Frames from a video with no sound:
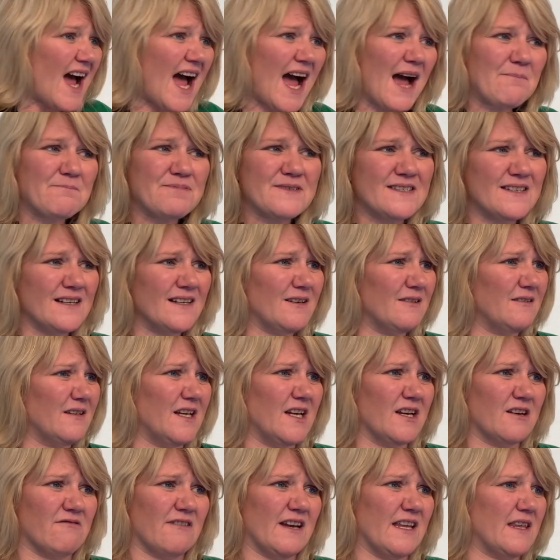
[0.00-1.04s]

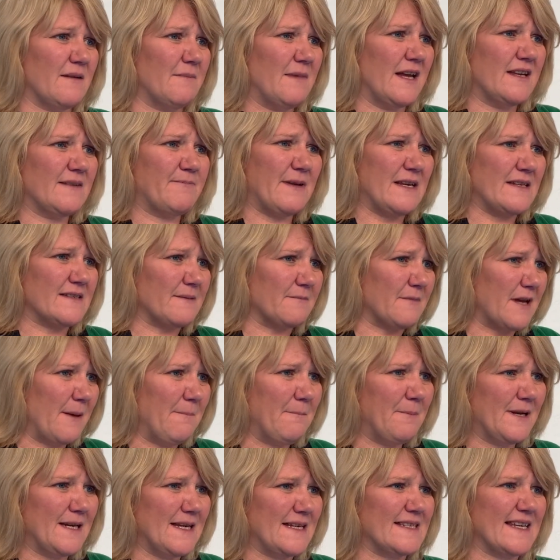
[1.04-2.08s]
Absolutely agree. There may be some
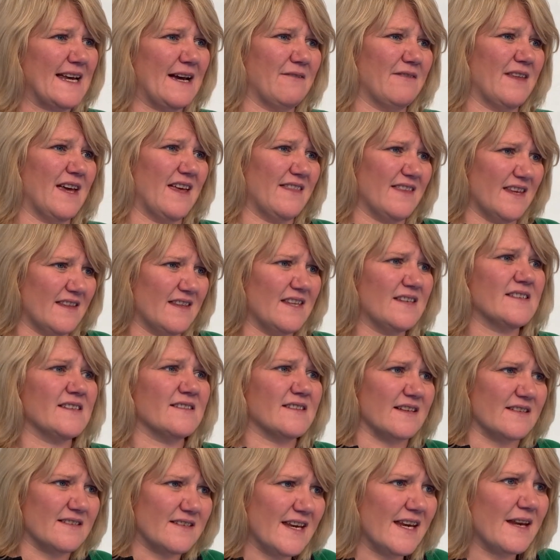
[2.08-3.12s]
companies out there that this
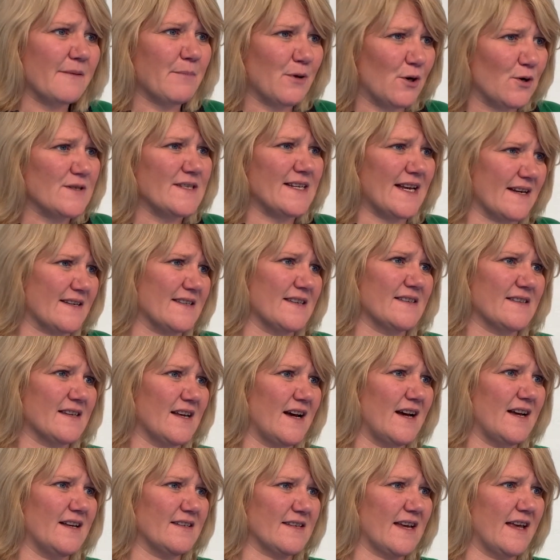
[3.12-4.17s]
is a tick box
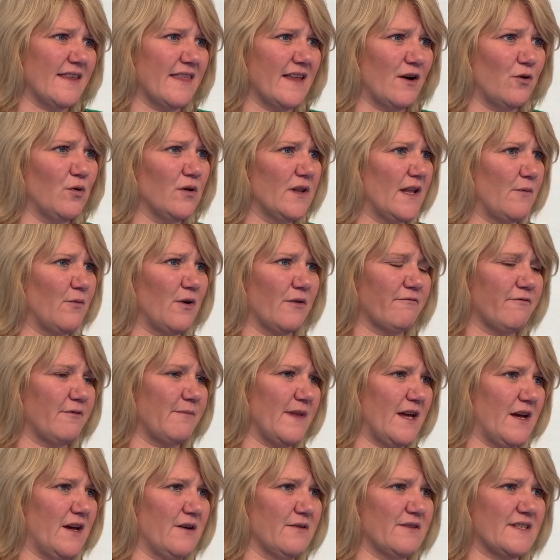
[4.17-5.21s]
exercise and all they want
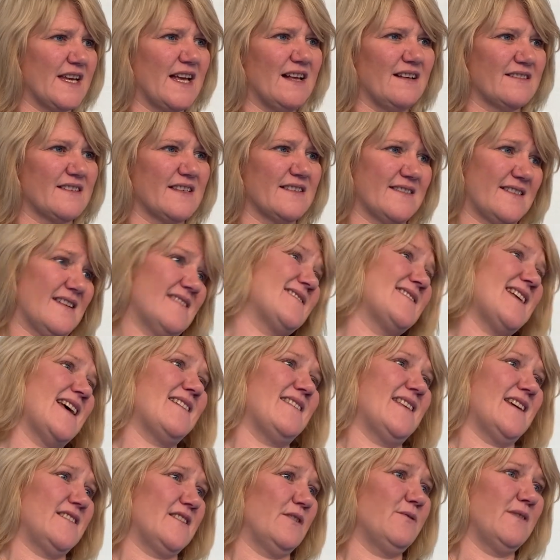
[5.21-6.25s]
from their hotels is to
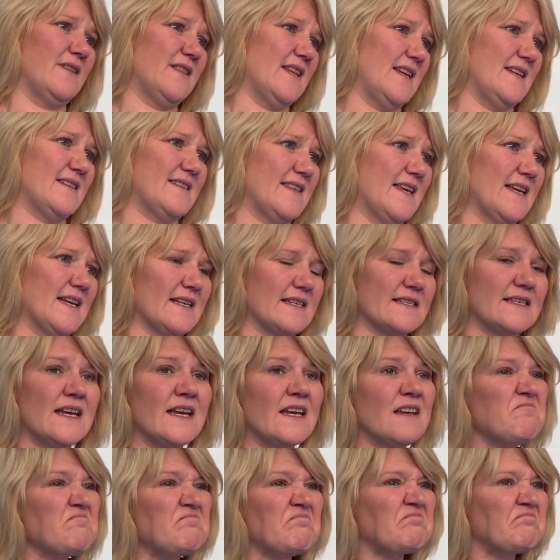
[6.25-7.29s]
say they're doing these things.
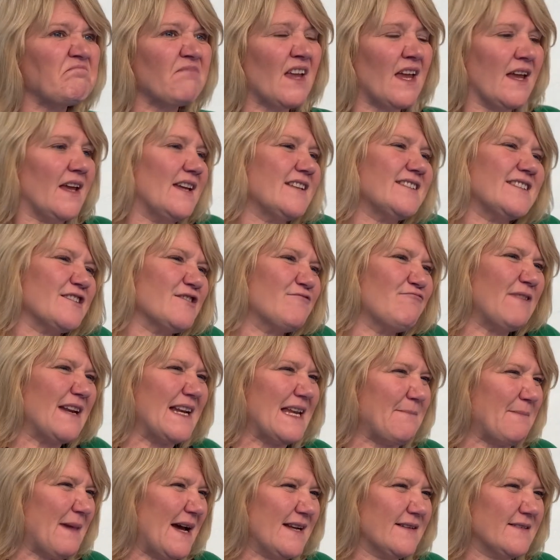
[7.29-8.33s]
It doesn't
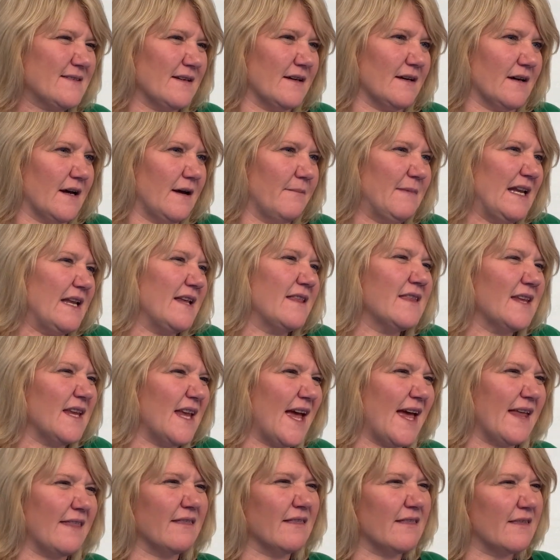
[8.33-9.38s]
really matter. I mean, in
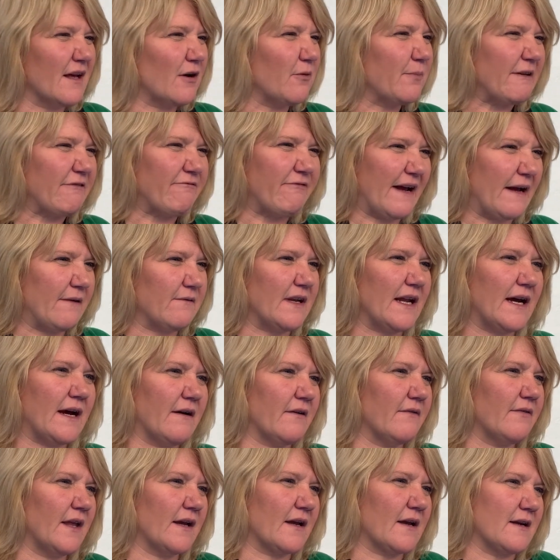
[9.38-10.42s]
the end, they'll be found
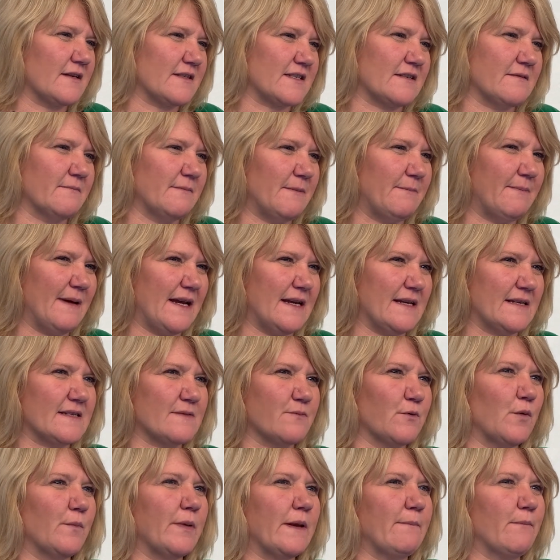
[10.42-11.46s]
out, their customer
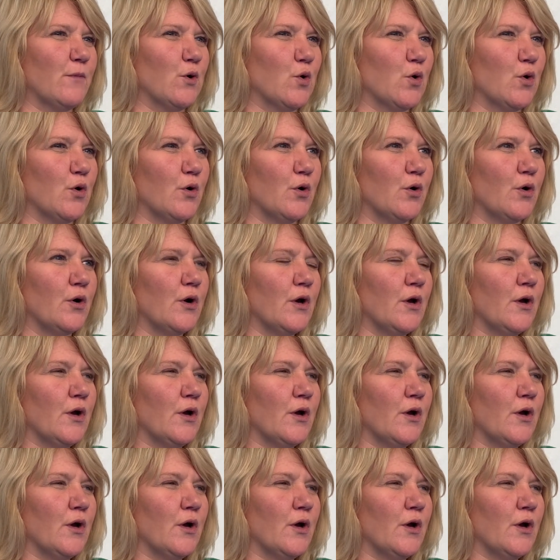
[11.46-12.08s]
base will be more